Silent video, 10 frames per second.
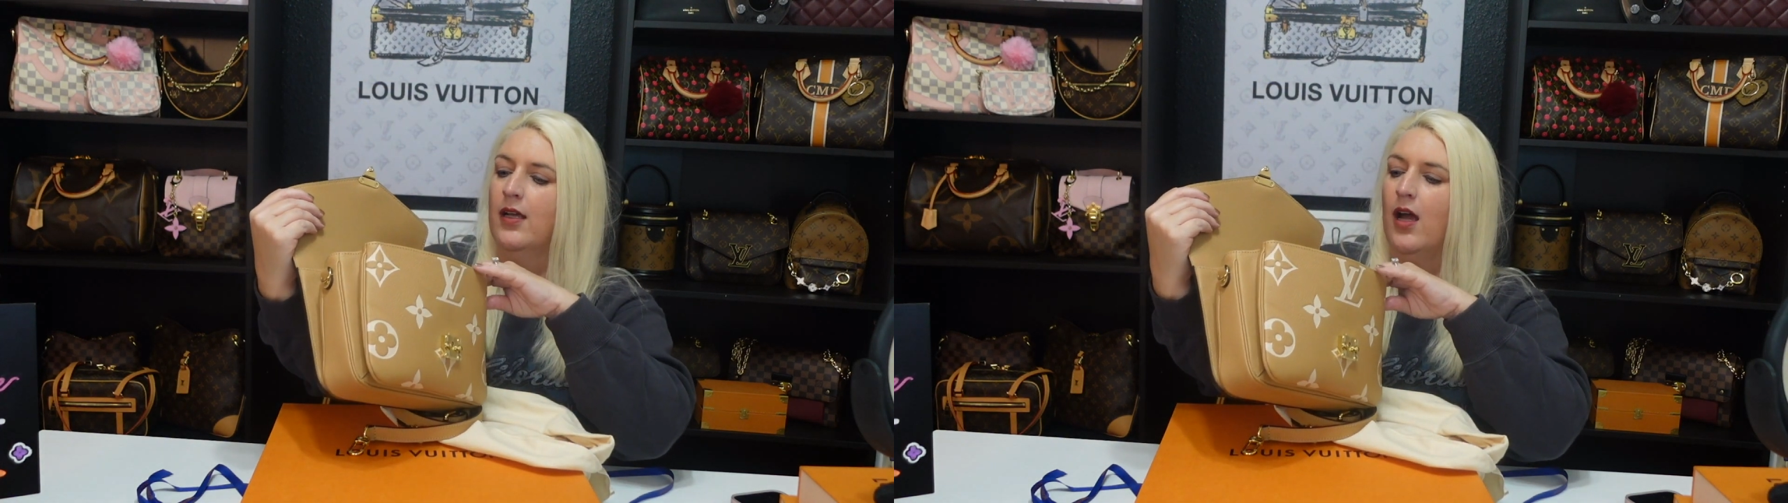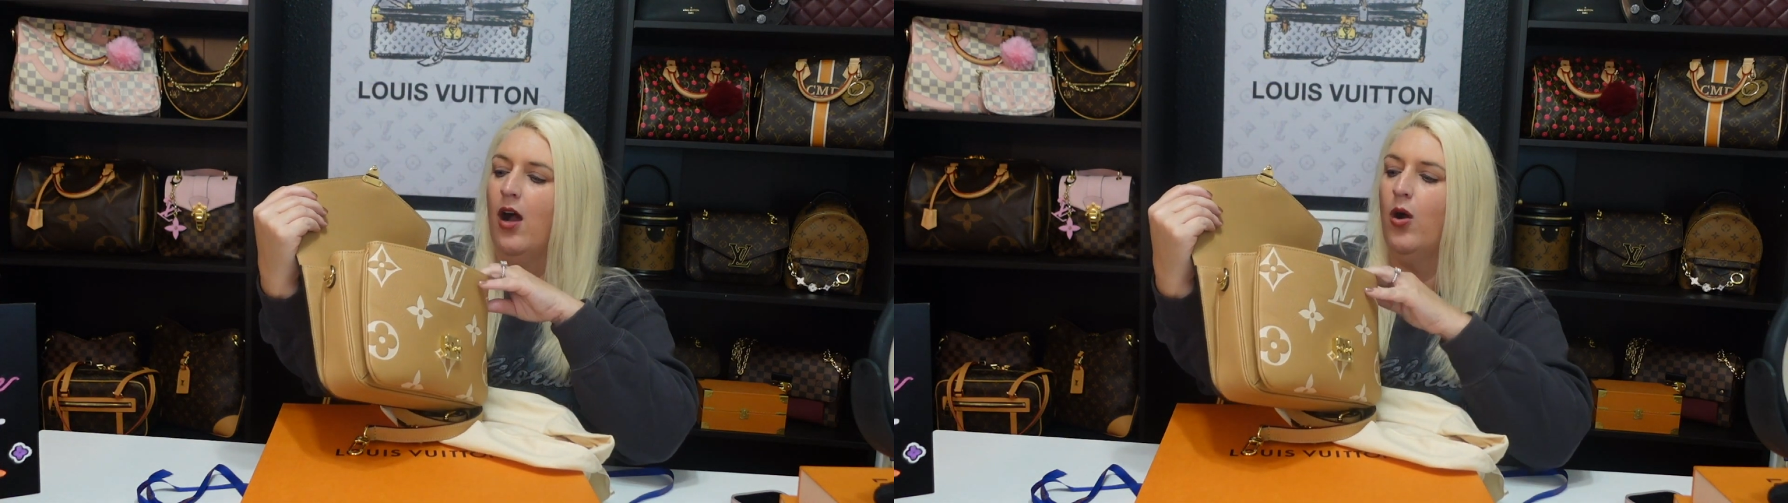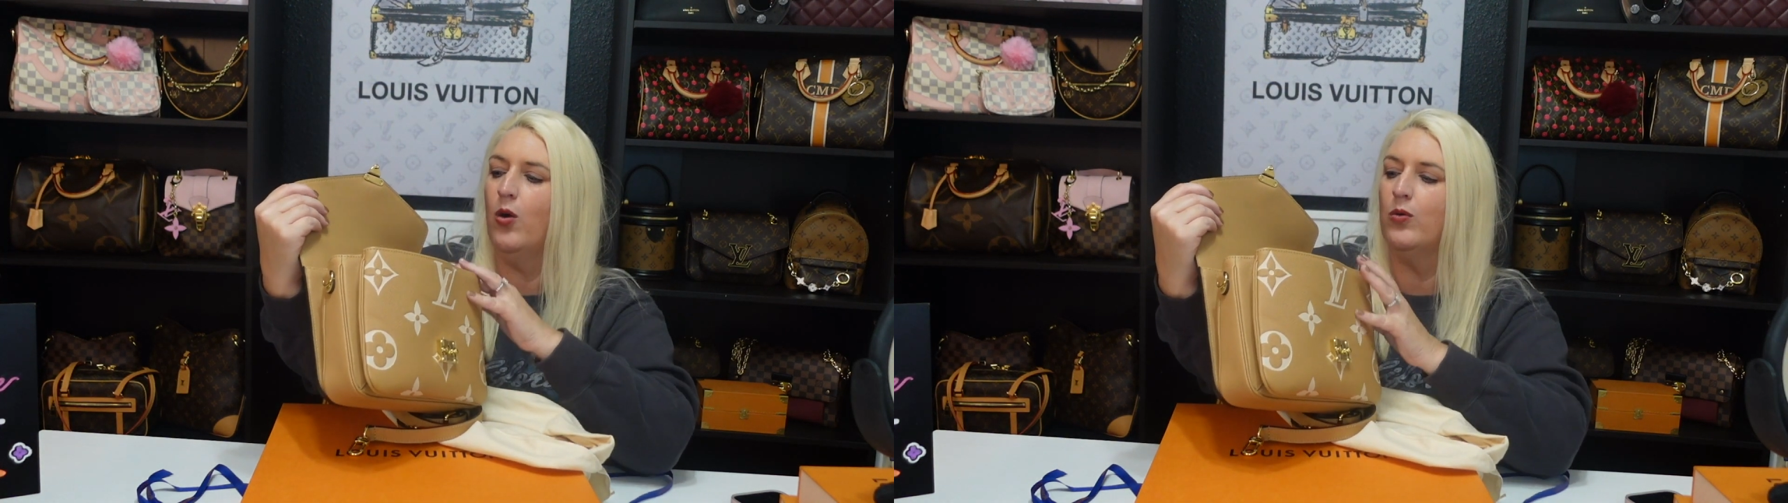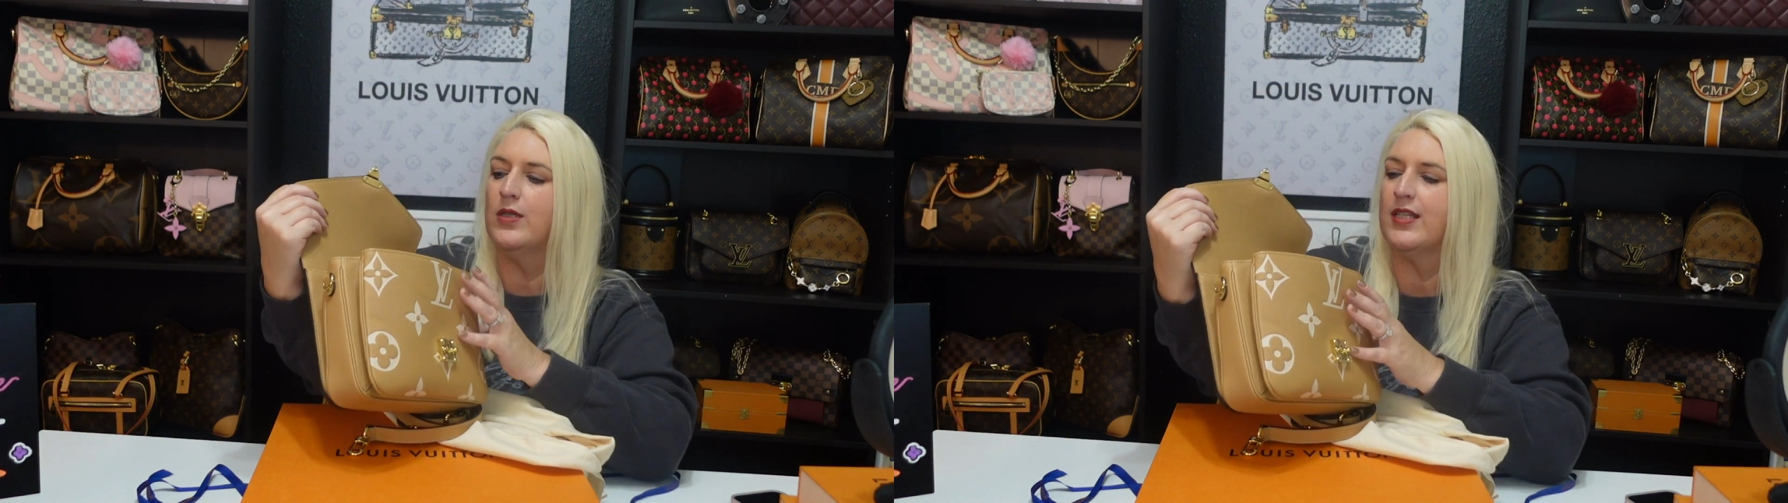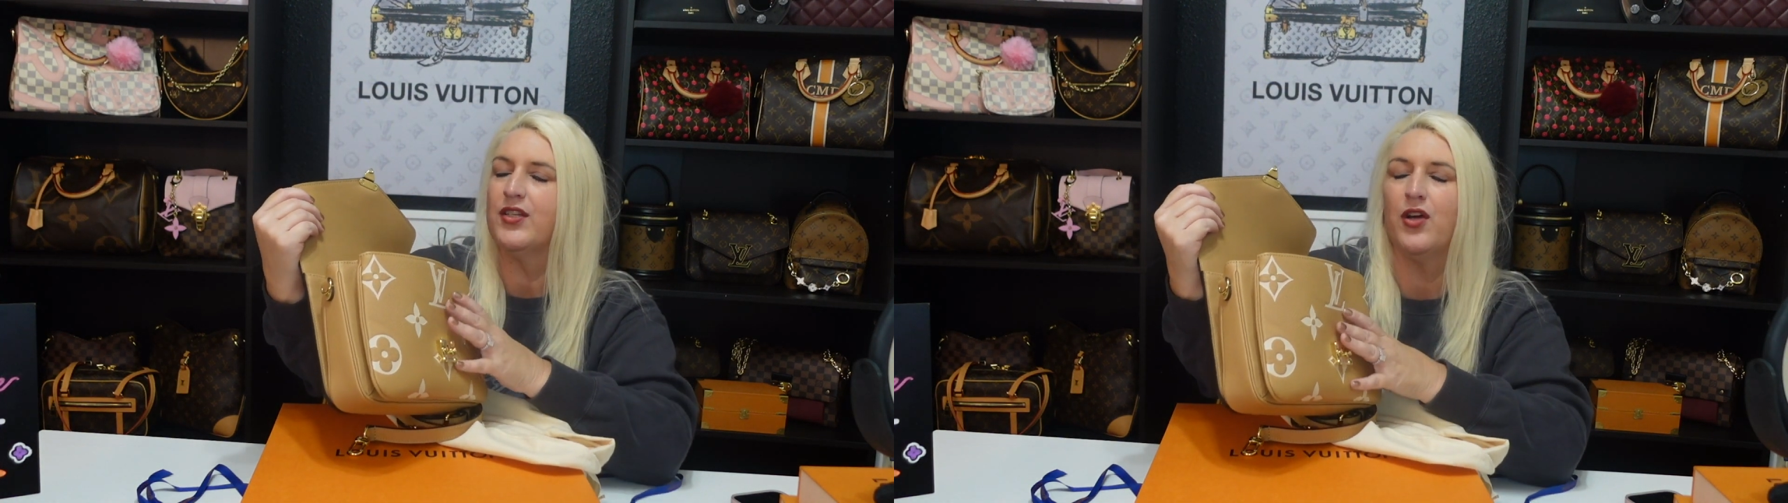holds
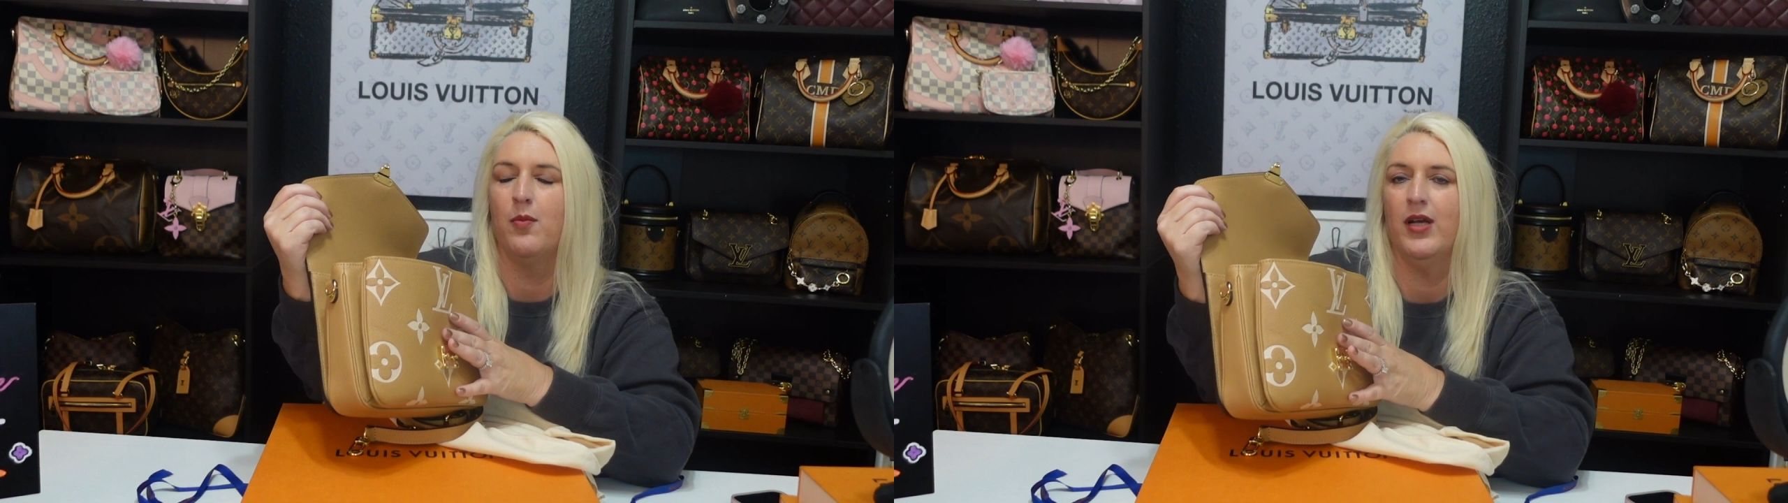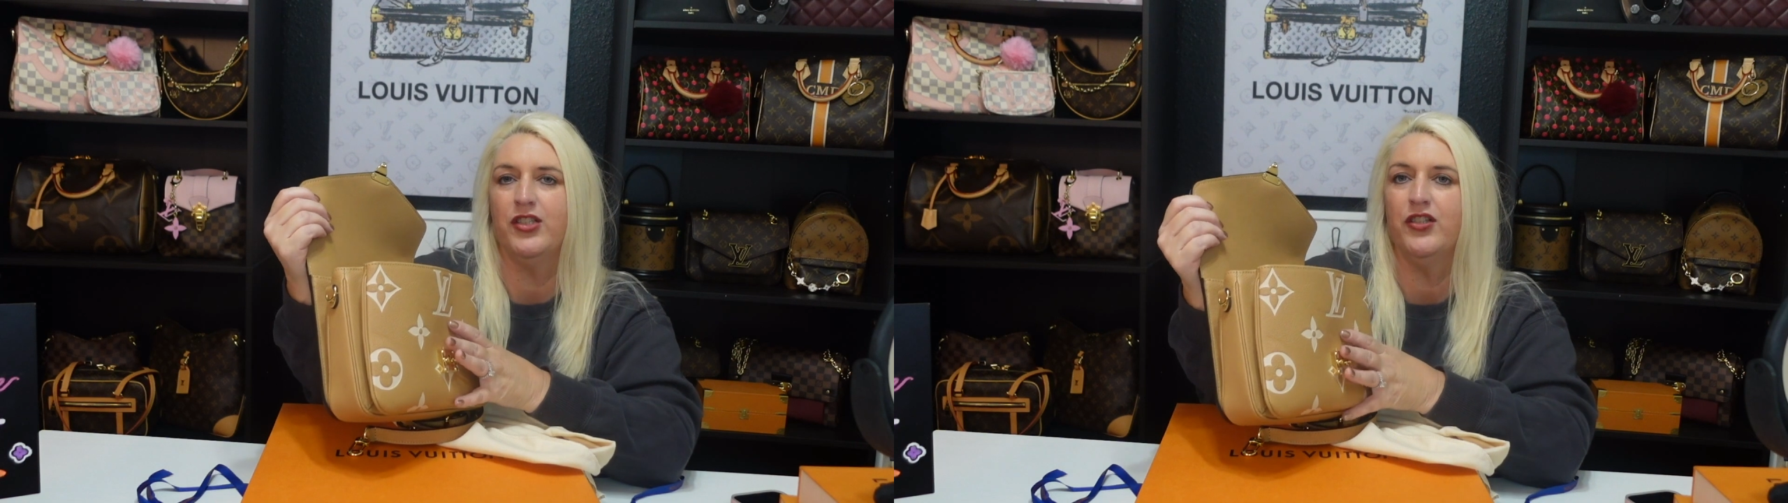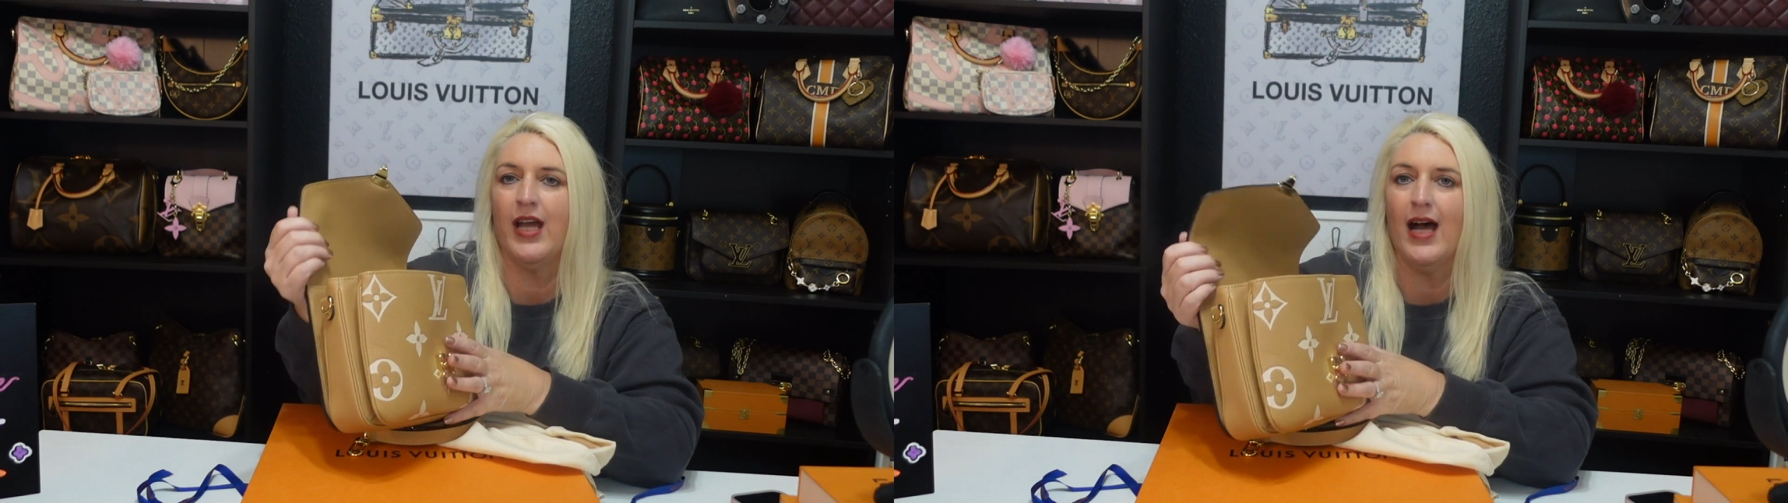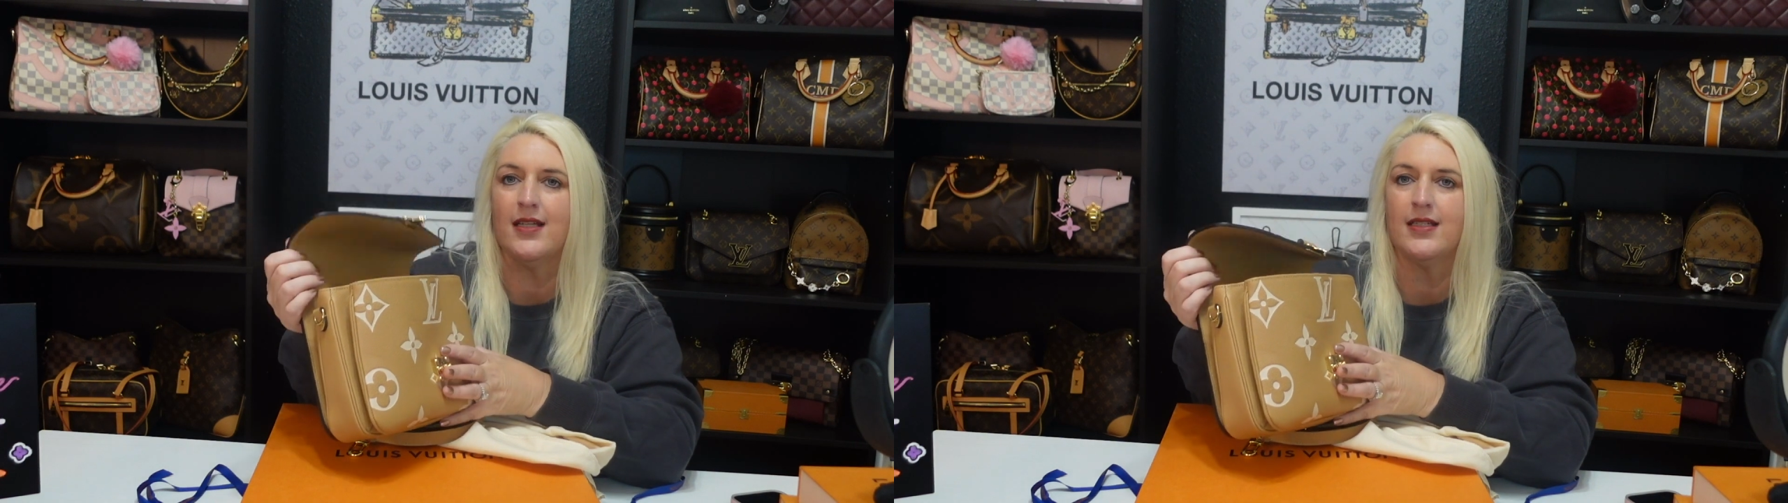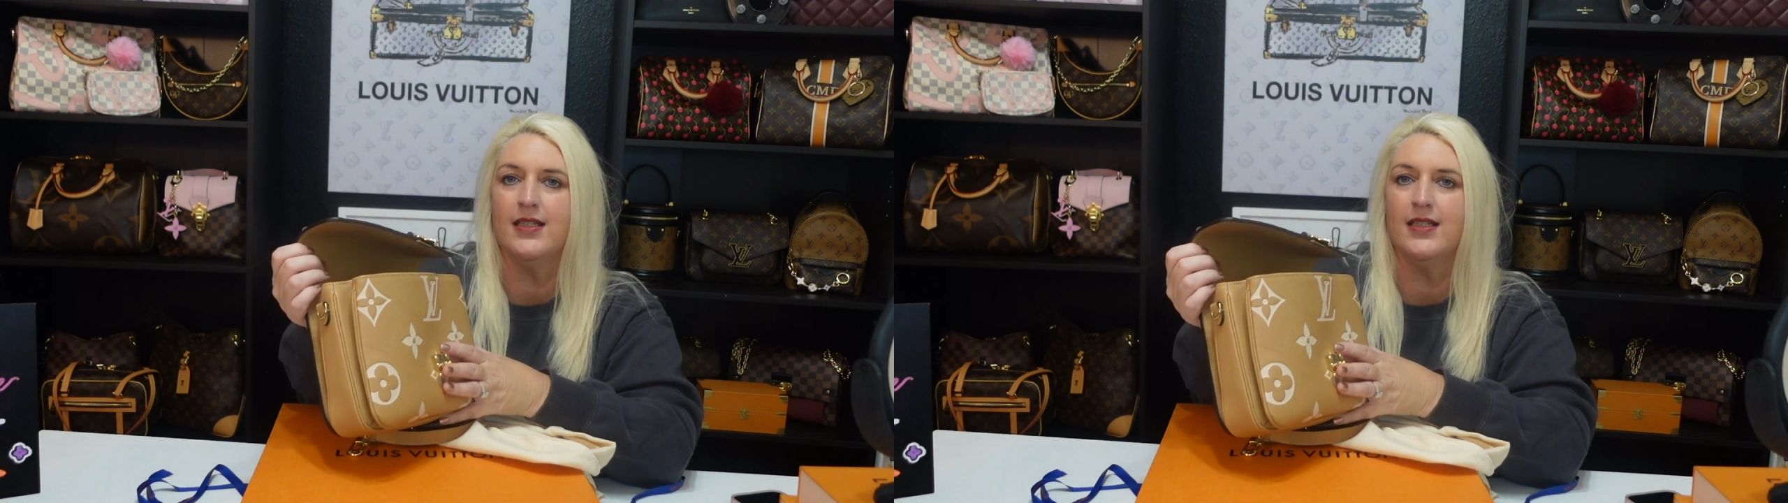so much, you guys.